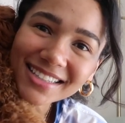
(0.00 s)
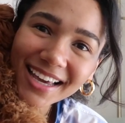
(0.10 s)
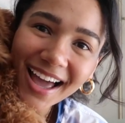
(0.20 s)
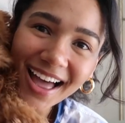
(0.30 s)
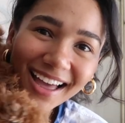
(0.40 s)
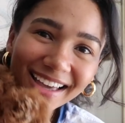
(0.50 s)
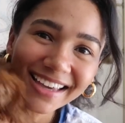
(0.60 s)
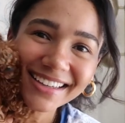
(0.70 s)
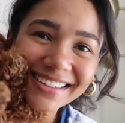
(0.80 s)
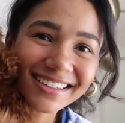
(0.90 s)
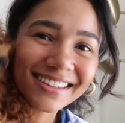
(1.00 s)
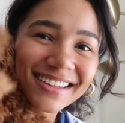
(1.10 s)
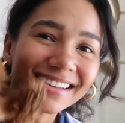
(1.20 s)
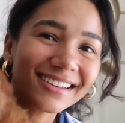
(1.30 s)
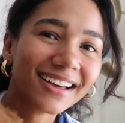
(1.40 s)
Say hi.
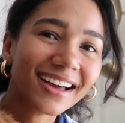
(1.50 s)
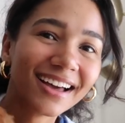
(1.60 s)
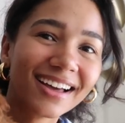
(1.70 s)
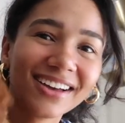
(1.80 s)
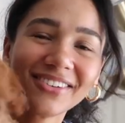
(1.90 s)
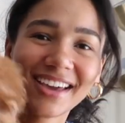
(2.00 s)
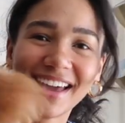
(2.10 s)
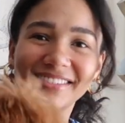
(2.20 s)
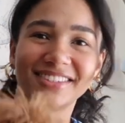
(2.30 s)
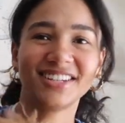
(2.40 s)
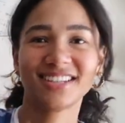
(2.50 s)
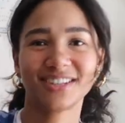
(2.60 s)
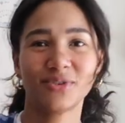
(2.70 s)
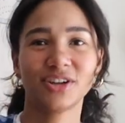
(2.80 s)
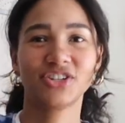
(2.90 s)
Okay, she
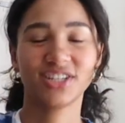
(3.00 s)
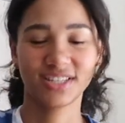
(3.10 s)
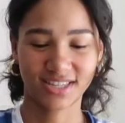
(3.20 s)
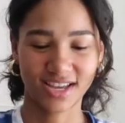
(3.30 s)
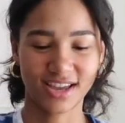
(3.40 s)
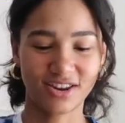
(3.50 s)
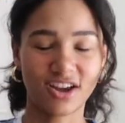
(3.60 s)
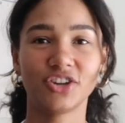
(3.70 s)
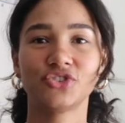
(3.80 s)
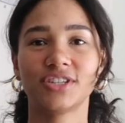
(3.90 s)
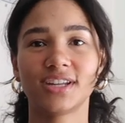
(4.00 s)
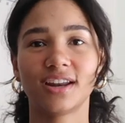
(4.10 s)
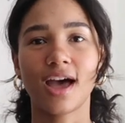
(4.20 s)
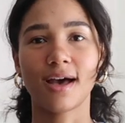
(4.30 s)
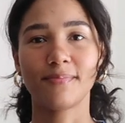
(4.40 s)
doesn't watch. She's not interested.